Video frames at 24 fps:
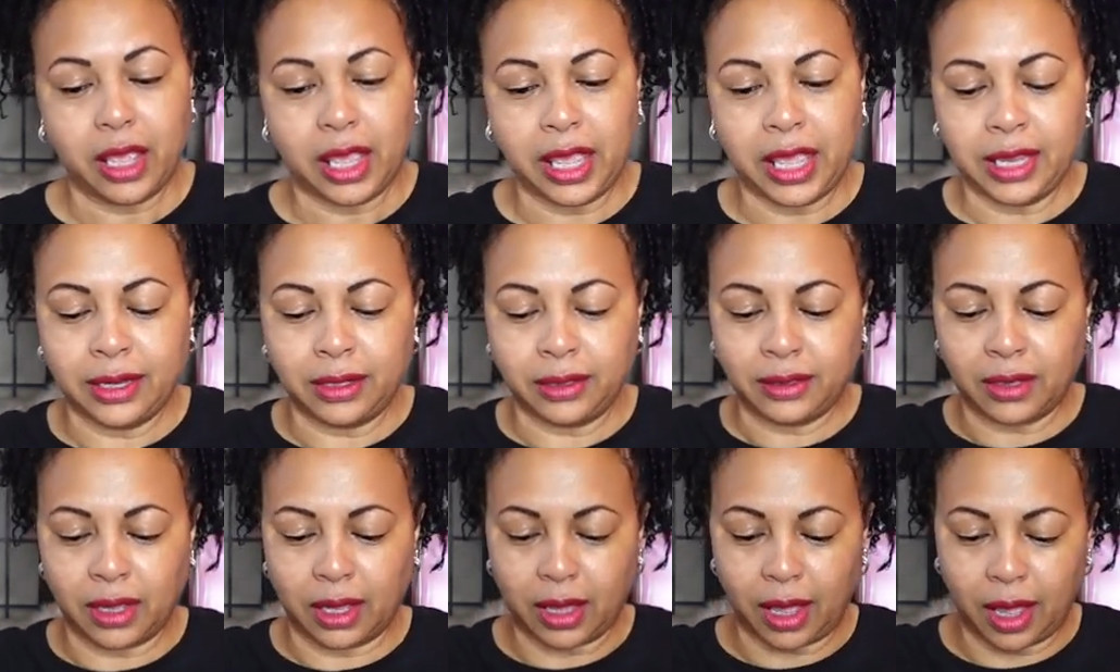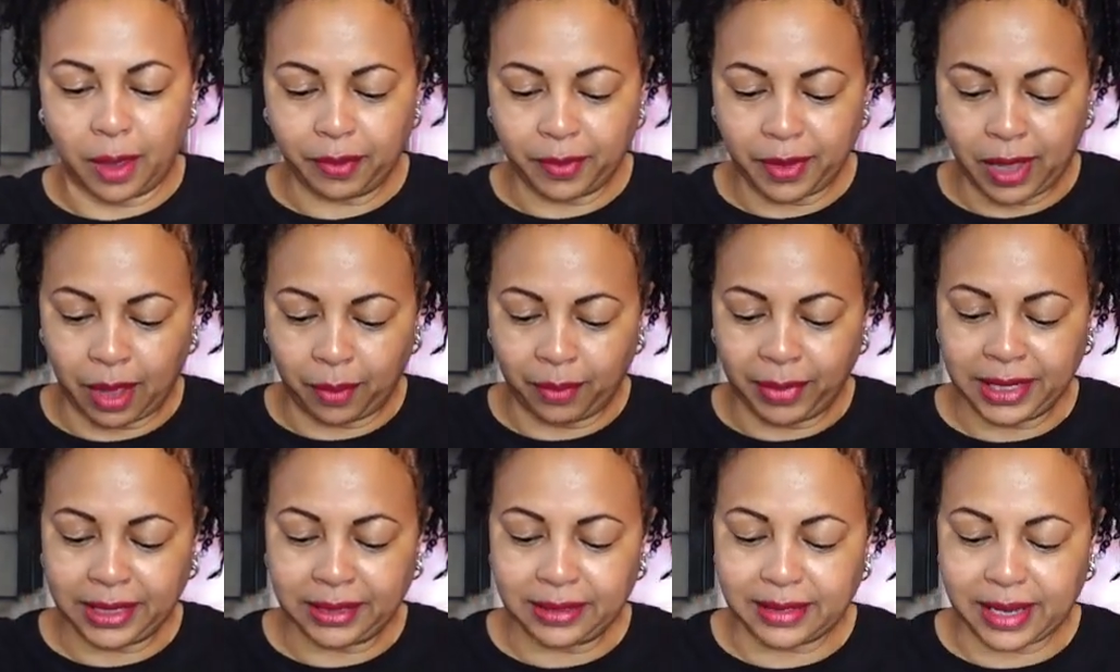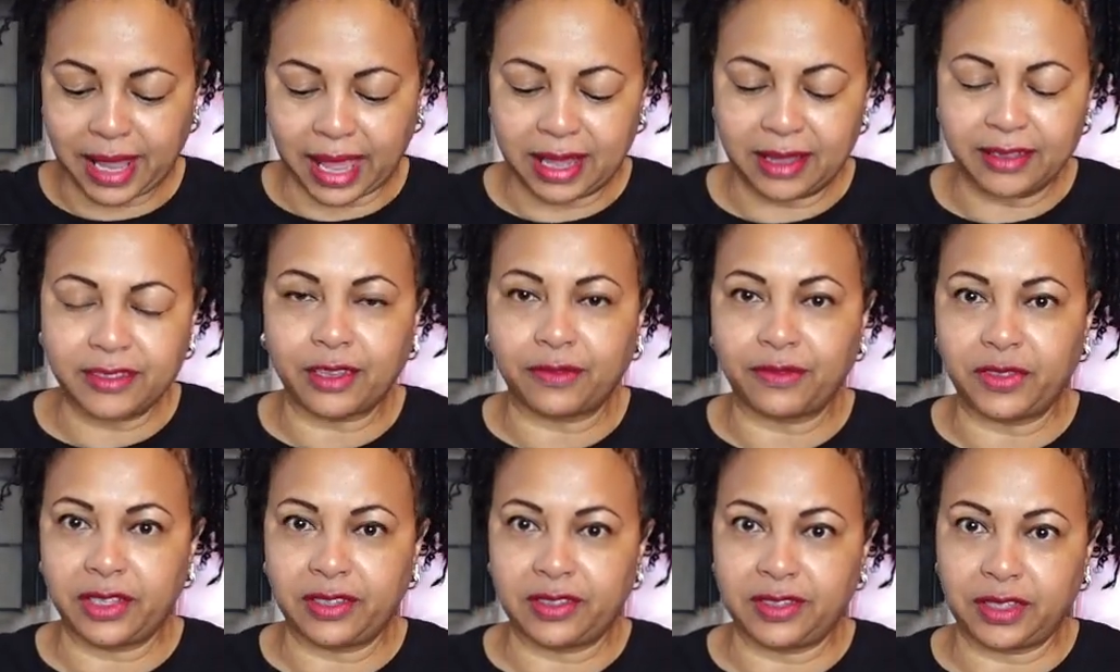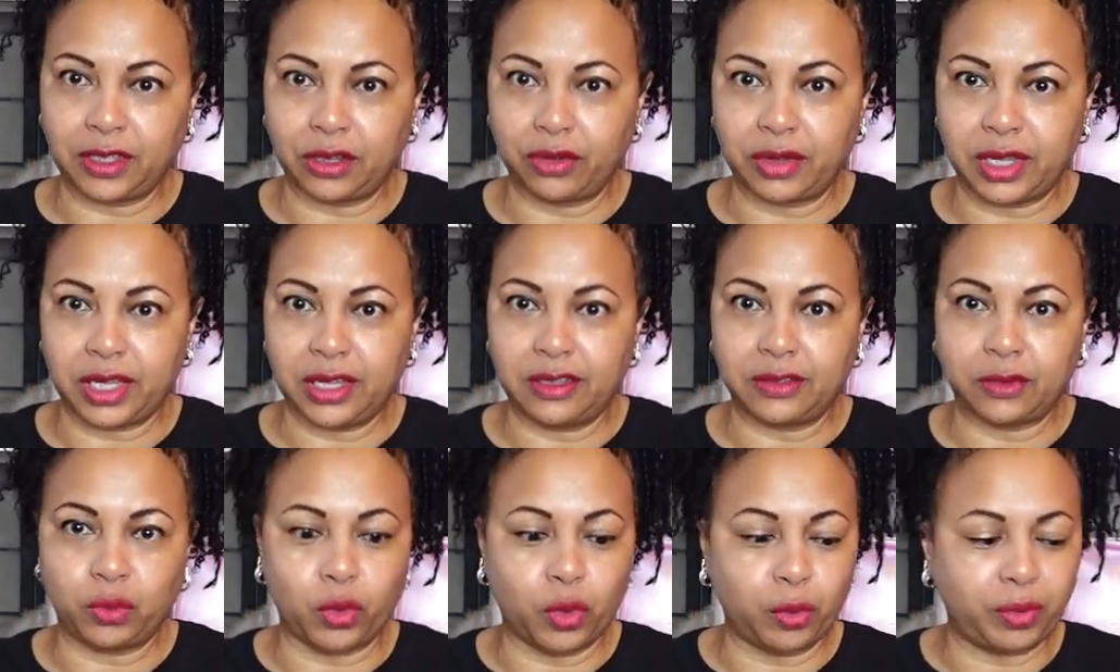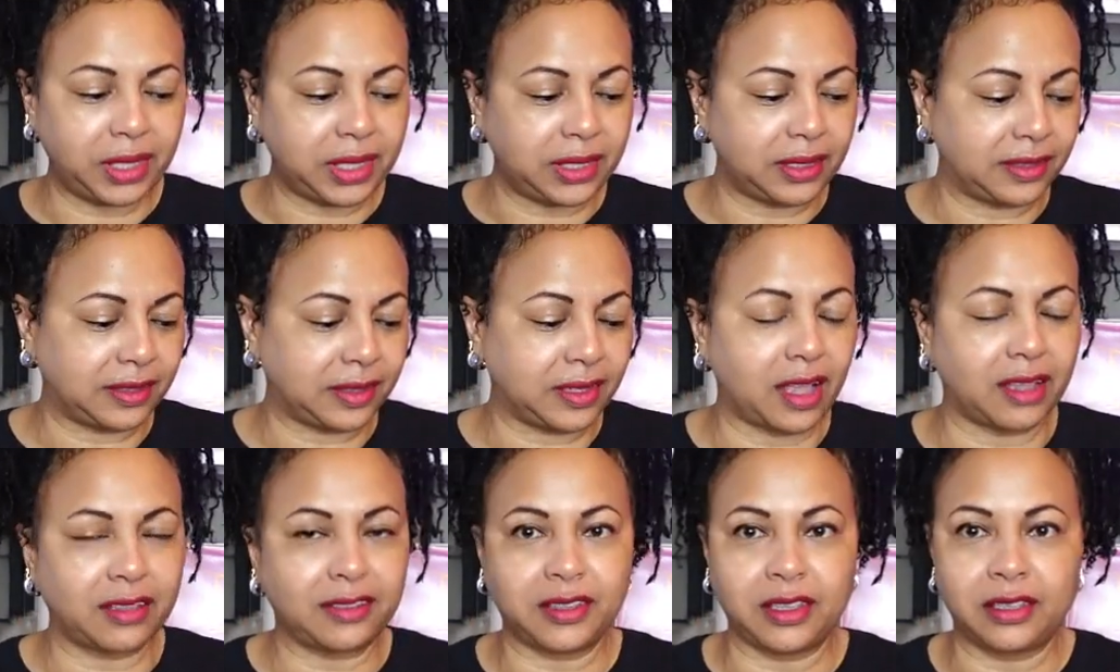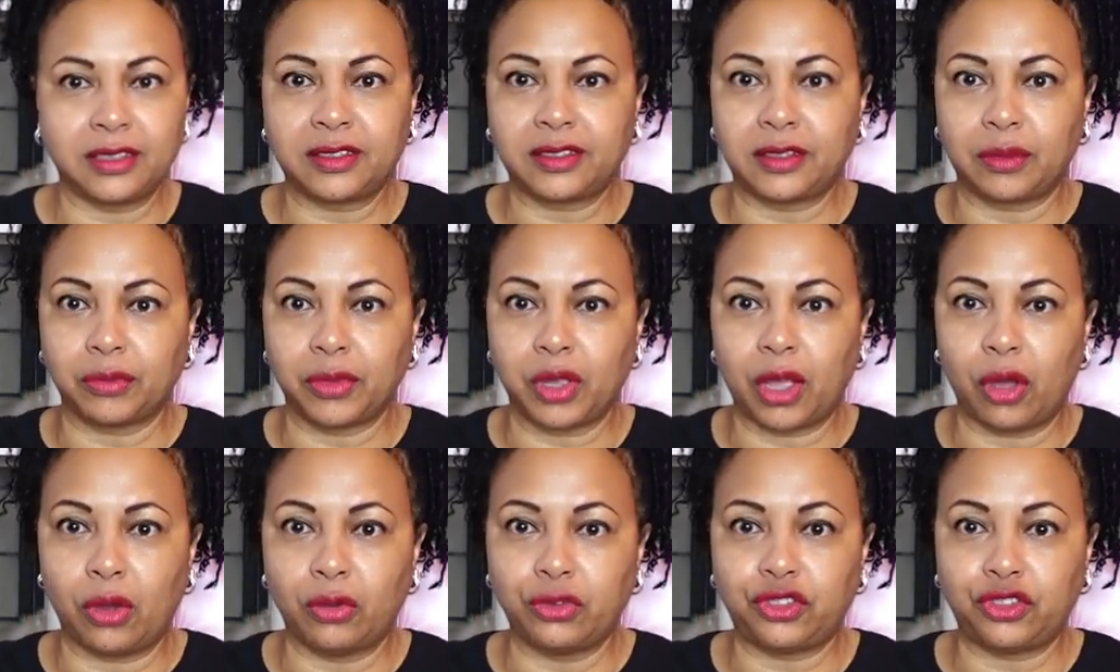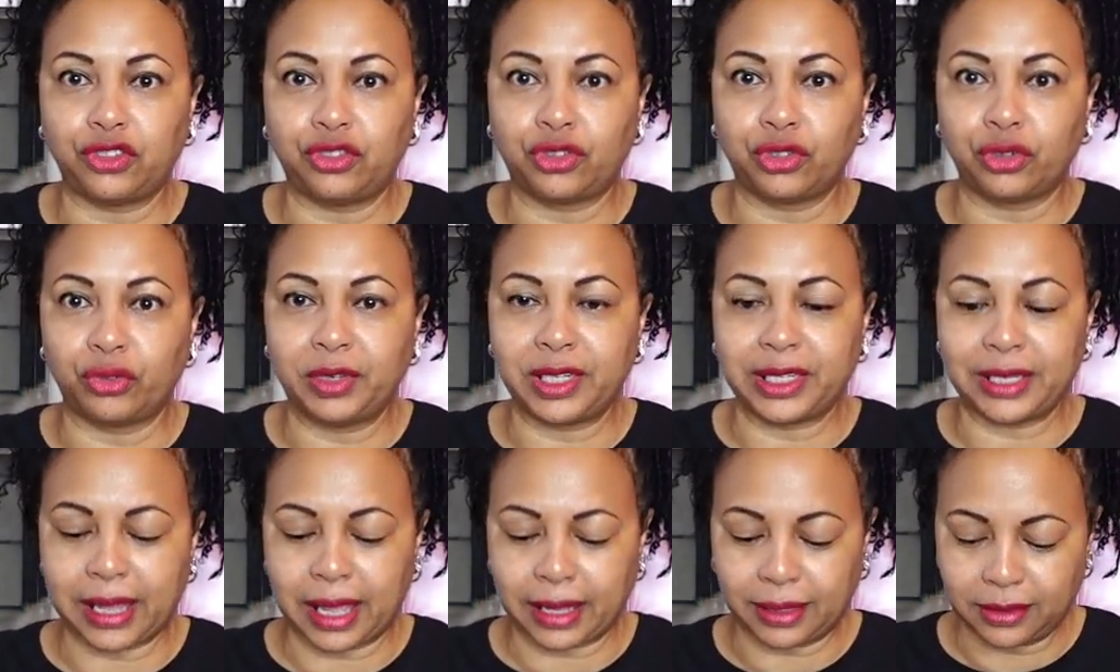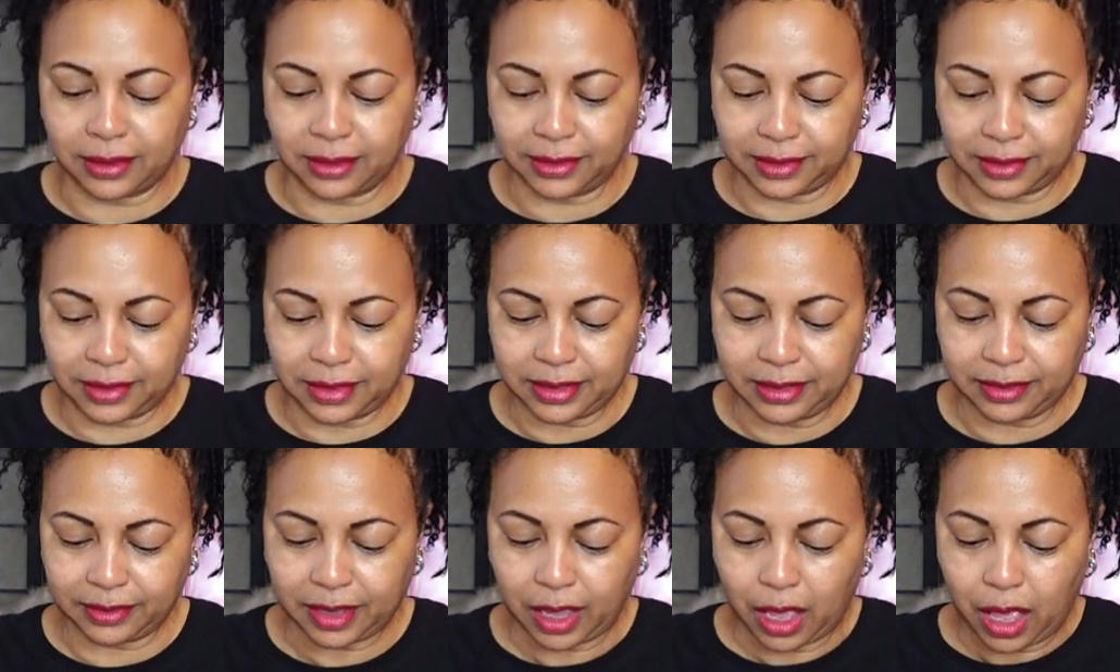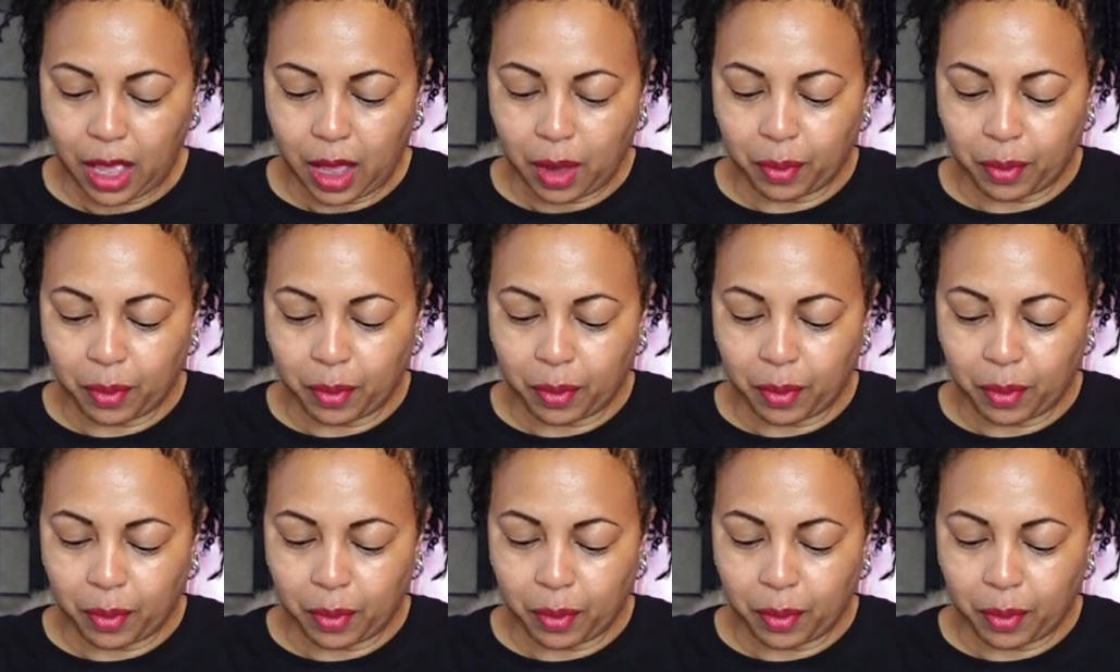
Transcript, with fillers: In the upcoming days of the series, we'll be discussing some Coach jewelry necklaces,